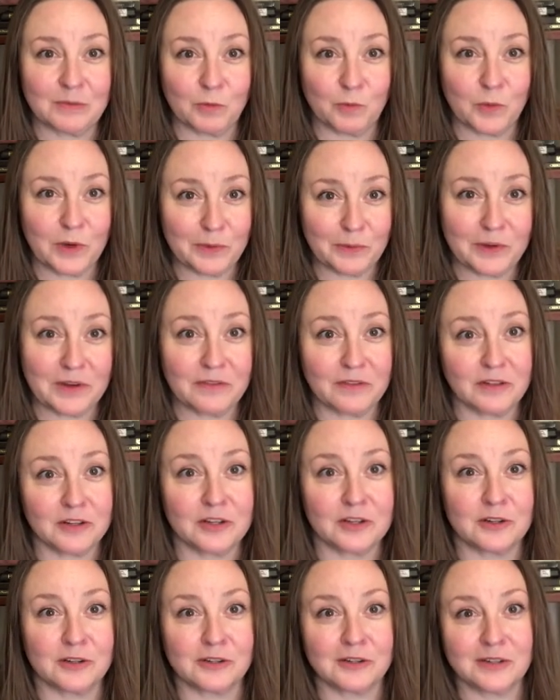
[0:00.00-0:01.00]
what we've
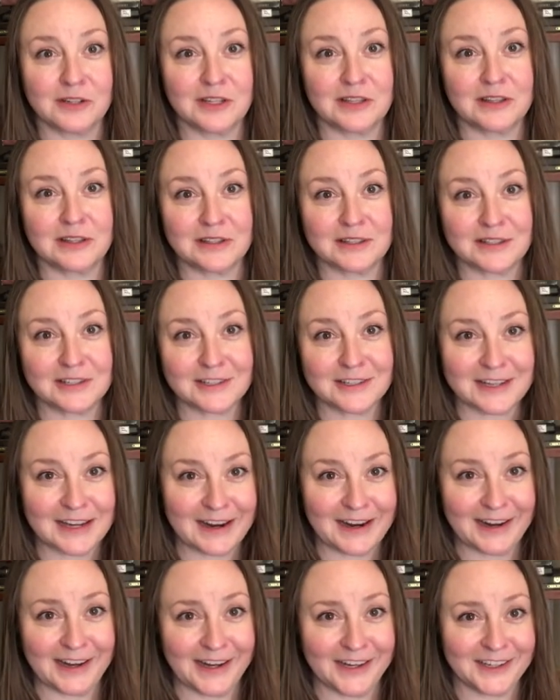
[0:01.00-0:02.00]
learned this
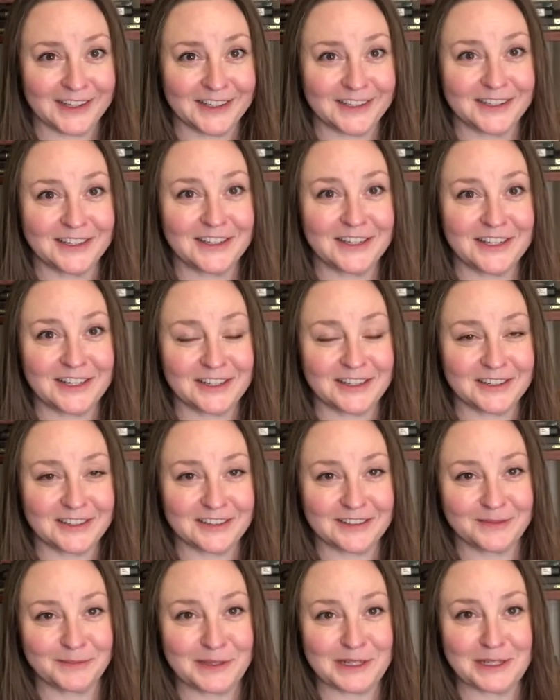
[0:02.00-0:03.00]
entire year,
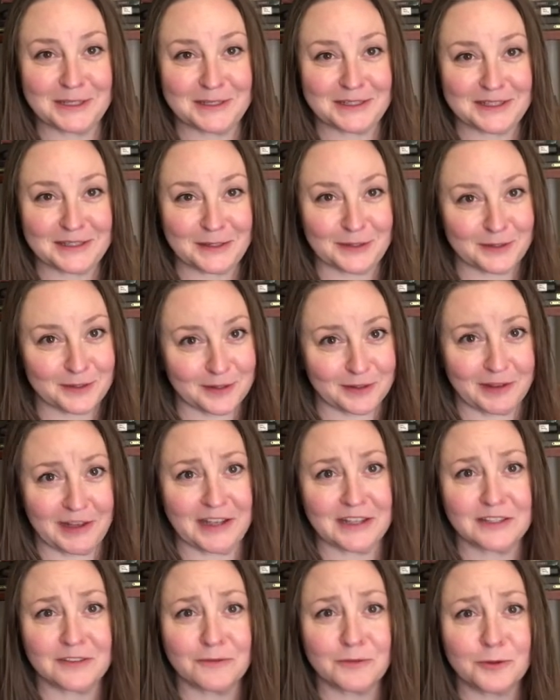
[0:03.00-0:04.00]
because this is the
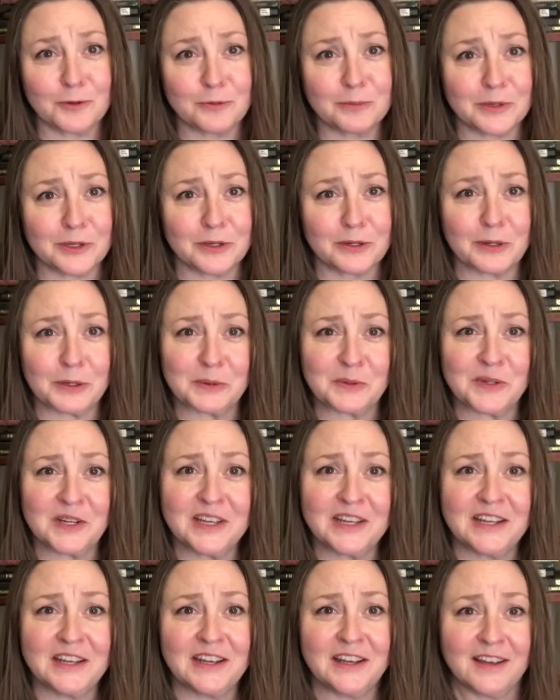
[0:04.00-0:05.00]
last full moon
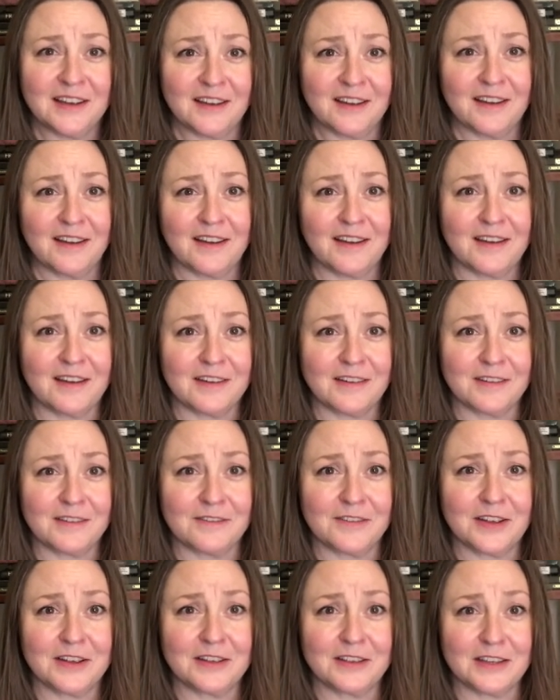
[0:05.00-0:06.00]
of
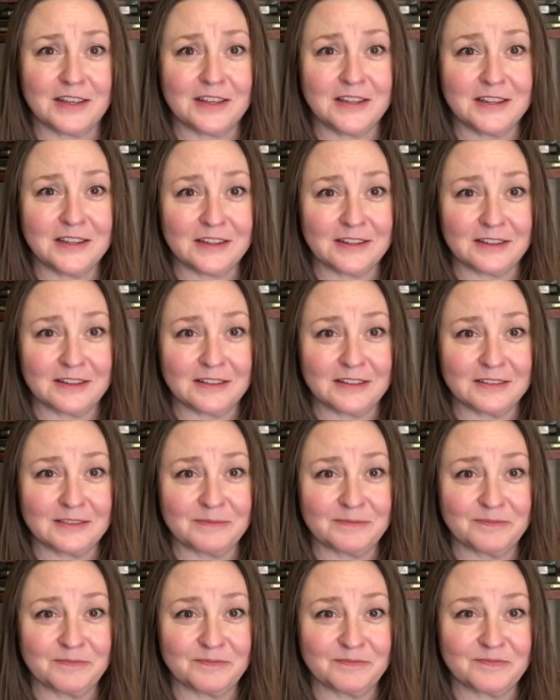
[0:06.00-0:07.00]
the year.
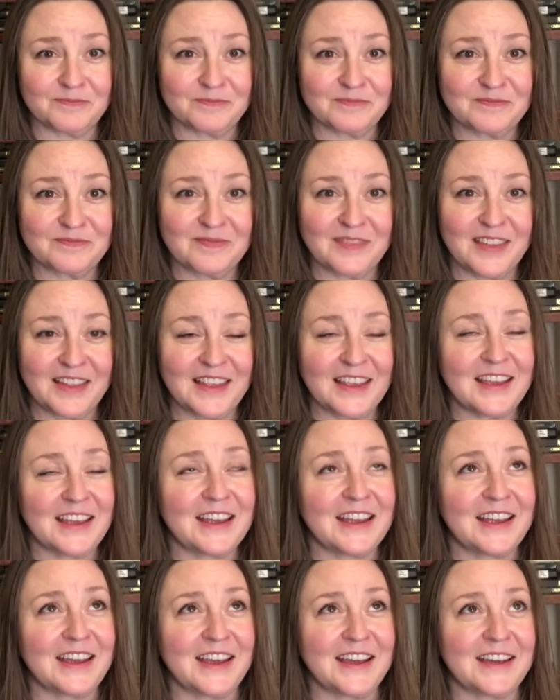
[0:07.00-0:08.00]

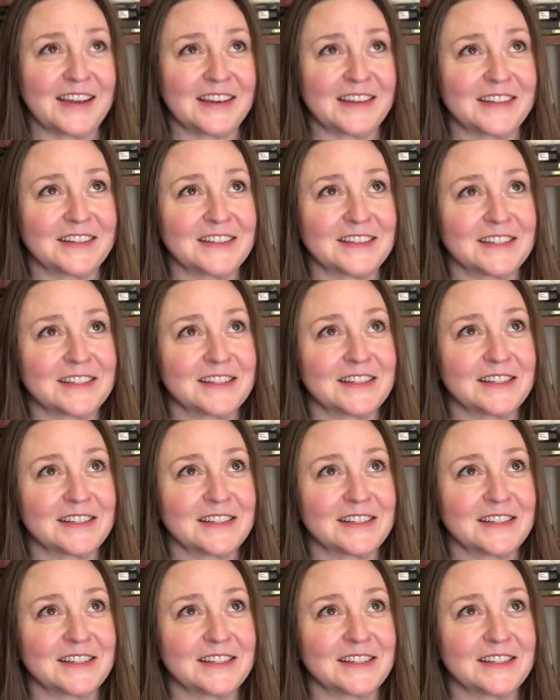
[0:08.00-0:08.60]
And